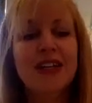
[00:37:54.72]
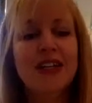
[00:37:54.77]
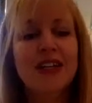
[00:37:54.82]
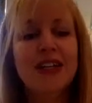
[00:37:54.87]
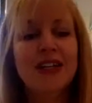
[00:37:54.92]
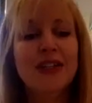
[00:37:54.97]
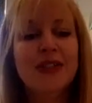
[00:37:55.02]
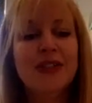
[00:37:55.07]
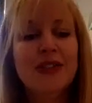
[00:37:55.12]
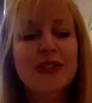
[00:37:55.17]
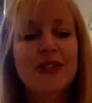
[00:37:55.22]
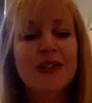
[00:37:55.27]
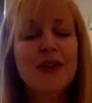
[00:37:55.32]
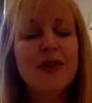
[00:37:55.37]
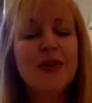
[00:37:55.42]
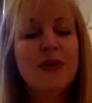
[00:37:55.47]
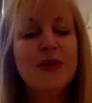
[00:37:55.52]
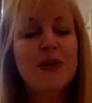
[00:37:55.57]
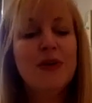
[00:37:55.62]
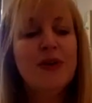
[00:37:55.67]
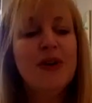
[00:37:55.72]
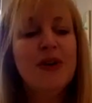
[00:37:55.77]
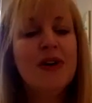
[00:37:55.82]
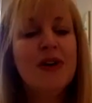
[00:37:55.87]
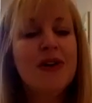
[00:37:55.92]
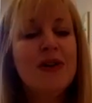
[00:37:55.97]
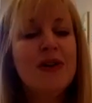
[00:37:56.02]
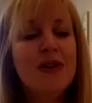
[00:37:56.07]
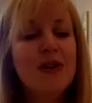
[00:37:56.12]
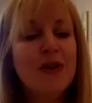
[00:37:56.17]
So,
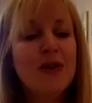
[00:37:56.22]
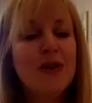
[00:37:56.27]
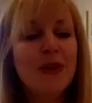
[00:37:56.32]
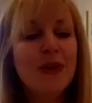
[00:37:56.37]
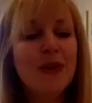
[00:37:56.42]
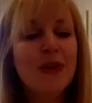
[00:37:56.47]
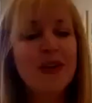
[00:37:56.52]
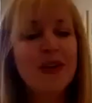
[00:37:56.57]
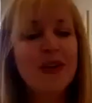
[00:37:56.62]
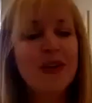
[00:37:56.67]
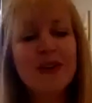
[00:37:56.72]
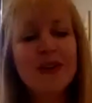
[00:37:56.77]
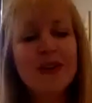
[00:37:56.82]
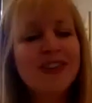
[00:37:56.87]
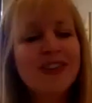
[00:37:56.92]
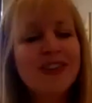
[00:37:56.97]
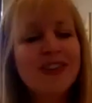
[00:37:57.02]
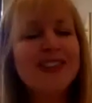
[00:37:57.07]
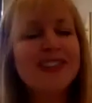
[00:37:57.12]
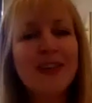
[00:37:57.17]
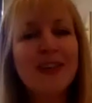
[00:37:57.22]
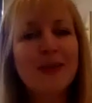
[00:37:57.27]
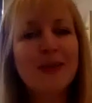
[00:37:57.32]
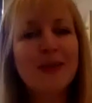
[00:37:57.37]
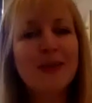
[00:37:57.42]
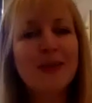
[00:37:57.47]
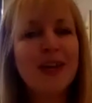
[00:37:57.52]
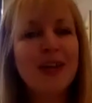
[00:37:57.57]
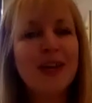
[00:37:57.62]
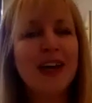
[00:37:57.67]
what other questions can
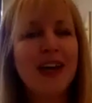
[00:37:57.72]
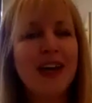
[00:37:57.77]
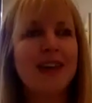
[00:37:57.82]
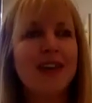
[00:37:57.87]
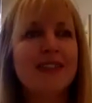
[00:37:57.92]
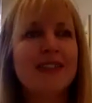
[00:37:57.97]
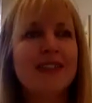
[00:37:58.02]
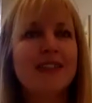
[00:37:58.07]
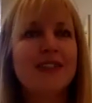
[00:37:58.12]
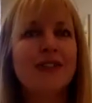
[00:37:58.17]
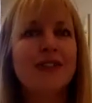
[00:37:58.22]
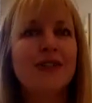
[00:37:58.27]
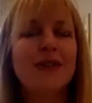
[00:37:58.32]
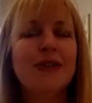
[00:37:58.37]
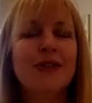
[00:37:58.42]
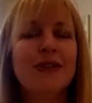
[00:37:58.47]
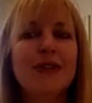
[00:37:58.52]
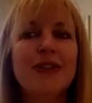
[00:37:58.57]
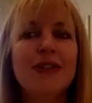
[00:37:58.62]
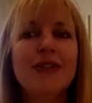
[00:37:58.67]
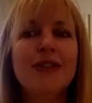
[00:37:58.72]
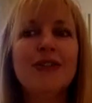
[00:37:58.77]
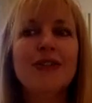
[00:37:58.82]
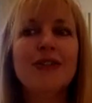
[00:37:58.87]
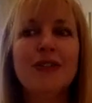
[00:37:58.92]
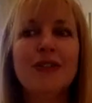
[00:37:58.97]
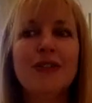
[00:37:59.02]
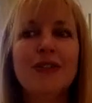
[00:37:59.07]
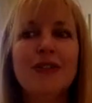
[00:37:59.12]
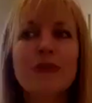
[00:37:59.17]
we ask to
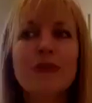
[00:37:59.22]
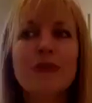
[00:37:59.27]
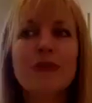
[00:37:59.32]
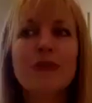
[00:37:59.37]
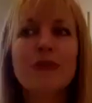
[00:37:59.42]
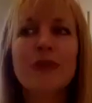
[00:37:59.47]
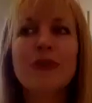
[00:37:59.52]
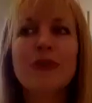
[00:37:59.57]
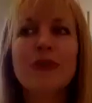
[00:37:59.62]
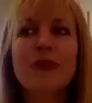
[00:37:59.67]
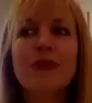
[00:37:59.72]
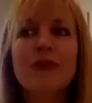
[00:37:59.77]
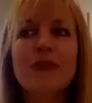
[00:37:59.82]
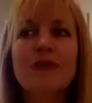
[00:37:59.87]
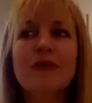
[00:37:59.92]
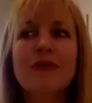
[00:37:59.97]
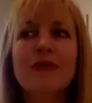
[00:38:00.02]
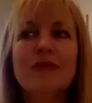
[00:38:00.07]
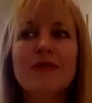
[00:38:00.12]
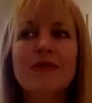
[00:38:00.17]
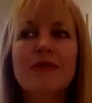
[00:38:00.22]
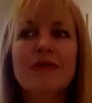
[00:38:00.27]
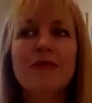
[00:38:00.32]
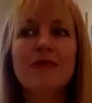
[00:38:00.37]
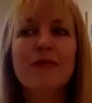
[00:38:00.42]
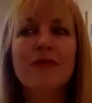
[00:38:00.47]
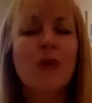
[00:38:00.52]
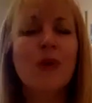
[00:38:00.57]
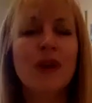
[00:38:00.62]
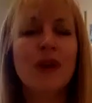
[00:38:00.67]
contribute
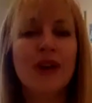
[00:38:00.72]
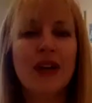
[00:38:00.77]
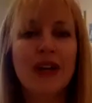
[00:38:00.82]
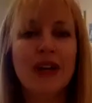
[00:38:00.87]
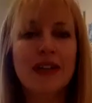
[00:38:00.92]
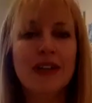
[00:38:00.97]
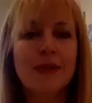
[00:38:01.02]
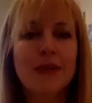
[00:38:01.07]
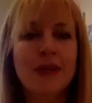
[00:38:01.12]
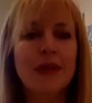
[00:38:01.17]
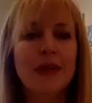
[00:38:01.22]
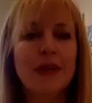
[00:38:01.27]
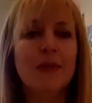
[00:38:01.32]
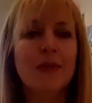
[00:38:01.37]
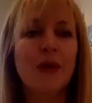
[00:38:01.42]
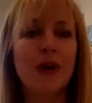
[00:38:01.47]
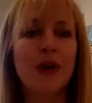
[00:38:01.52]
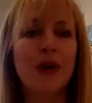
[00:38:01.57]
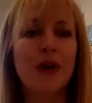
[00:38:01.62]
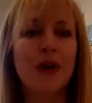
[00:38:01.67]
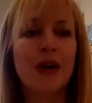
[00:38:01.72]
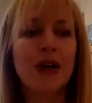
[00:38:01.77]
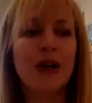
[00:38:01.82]
more and to be more?